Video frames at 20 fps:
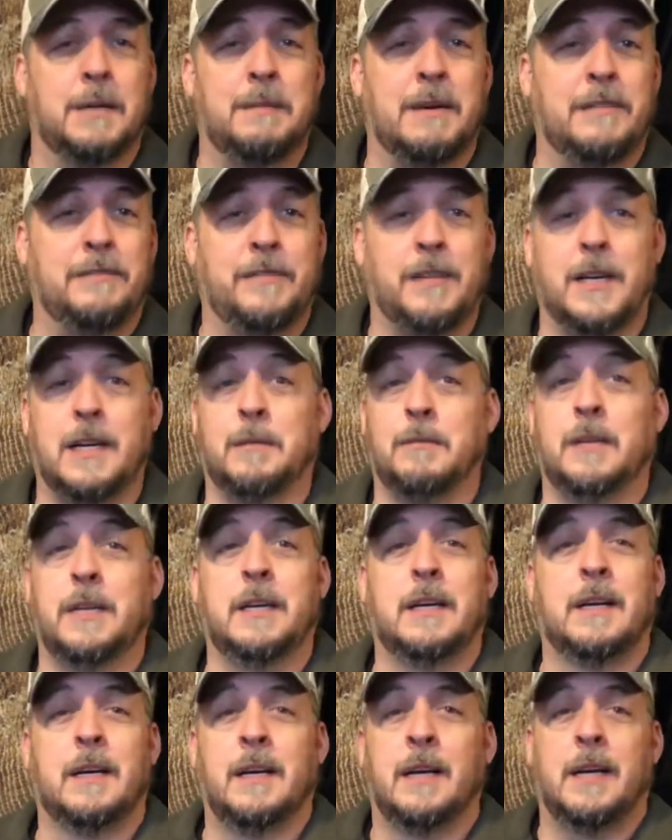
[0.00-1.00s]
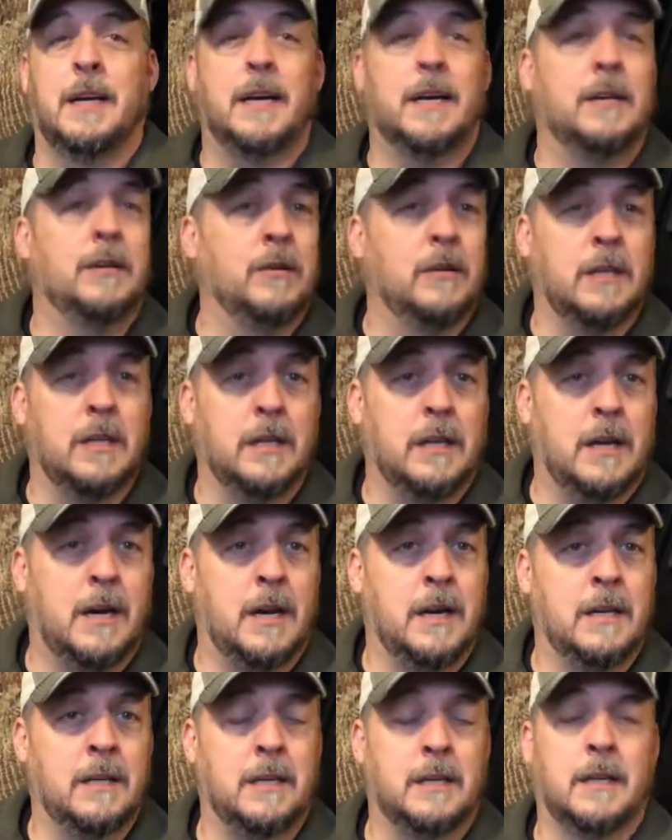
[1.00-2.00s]
my family and do a little
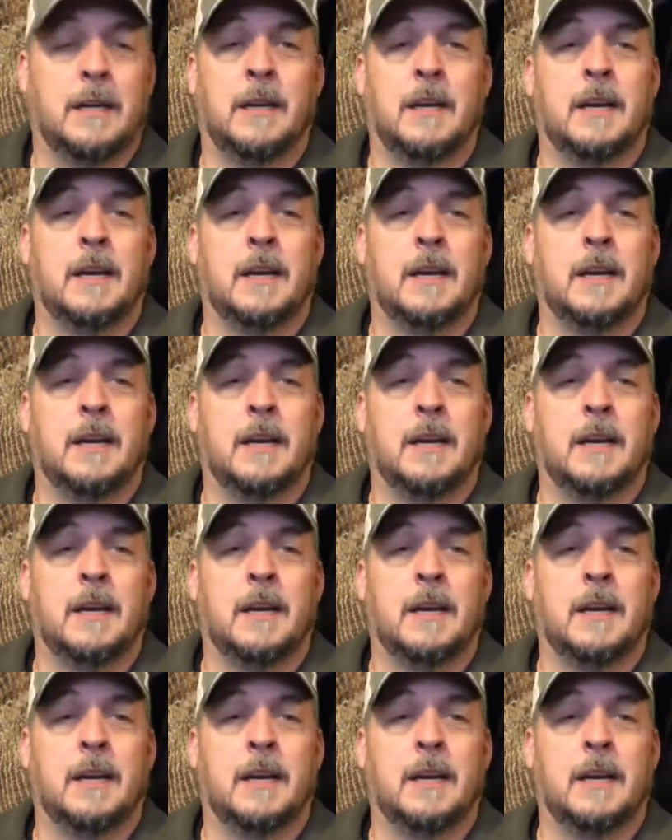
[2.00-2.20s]
hunting.